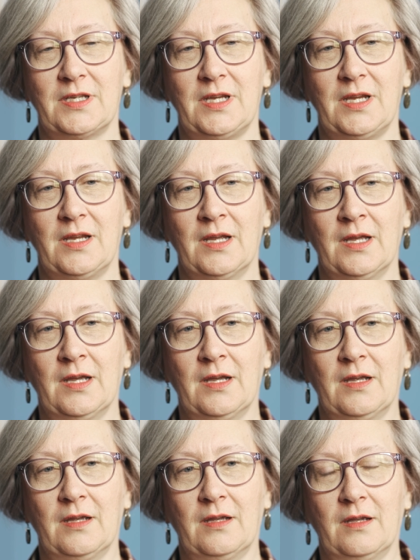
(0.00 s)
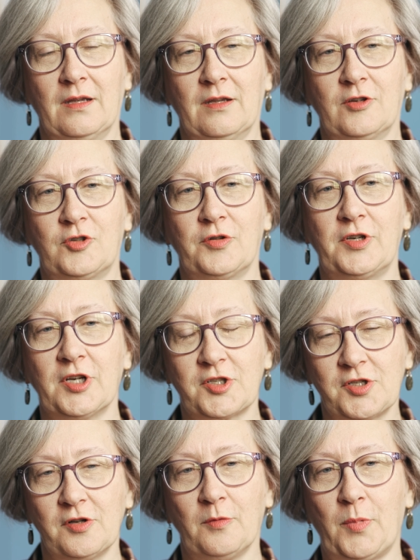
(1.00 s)
the
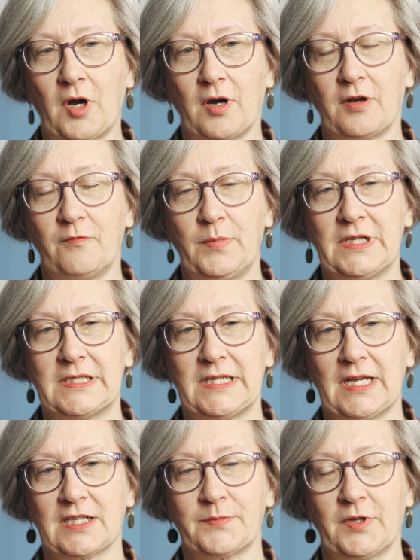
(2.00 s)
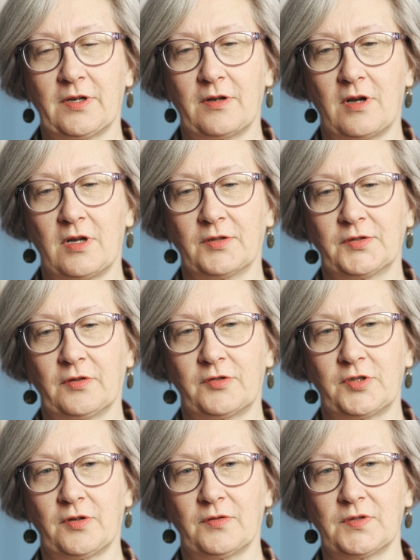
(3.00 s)
traditional part of BCS, but it also
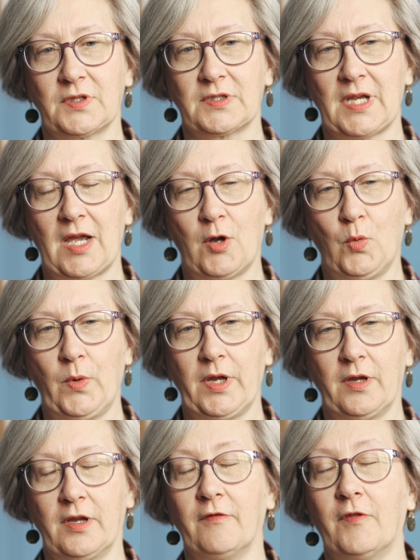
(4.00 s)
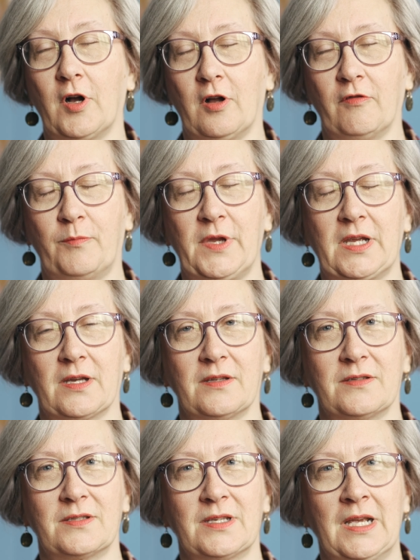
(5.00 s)
shows us how we evolve
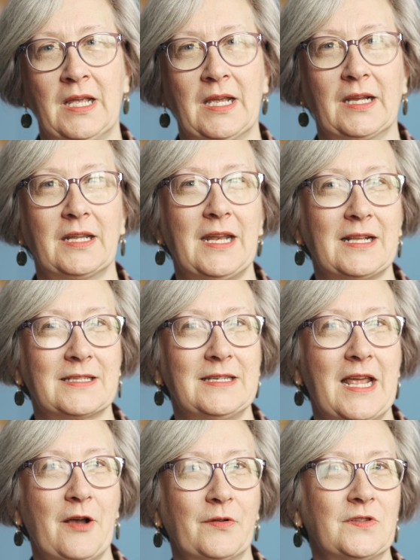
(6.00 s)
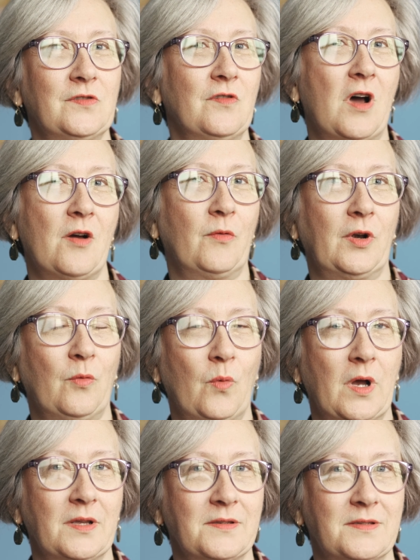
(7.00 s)
because cadets now is not what it
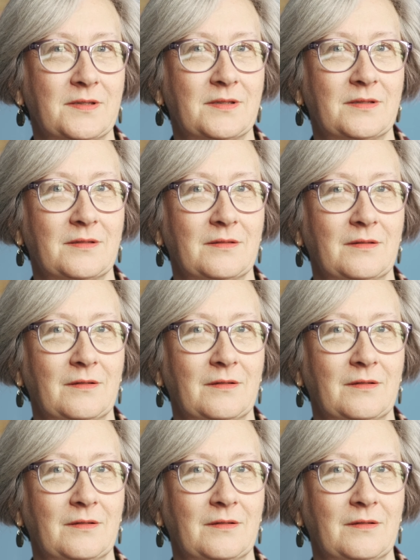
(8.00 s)
was